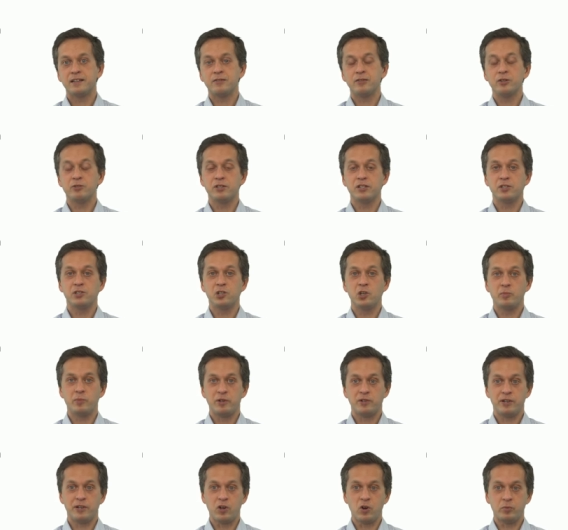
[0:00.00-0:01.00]
using
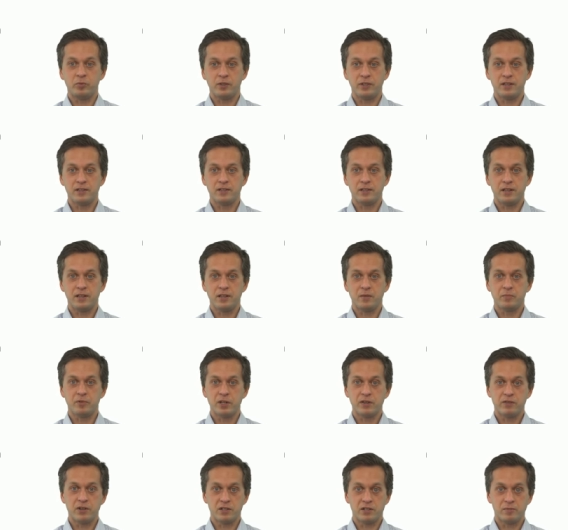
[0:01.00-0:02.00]
geometric optics in the
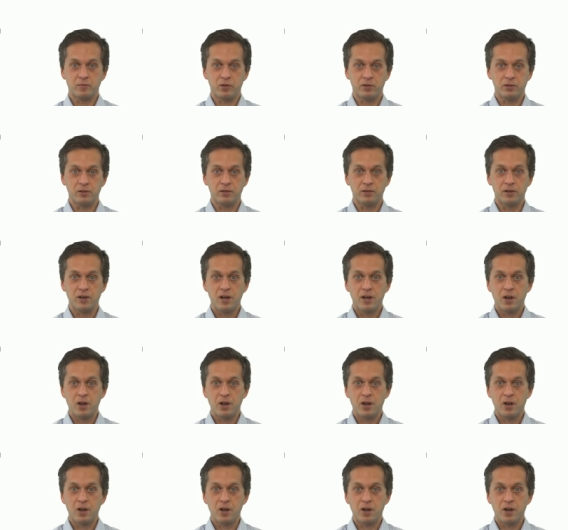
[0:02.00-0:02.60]
previous module,